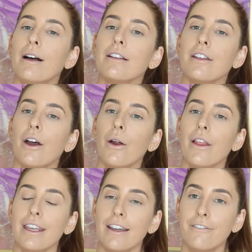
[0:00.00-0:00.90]
So
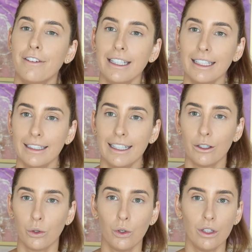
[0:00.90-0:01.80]
the affiliate link,
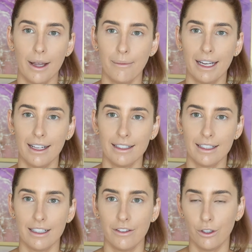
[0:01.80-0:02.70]
all that means
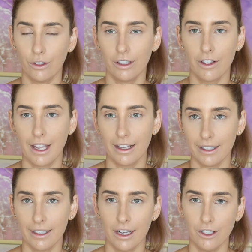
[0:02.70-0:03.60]
is if you click on that
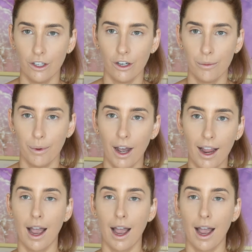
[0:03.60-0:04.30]
link and you go to buy,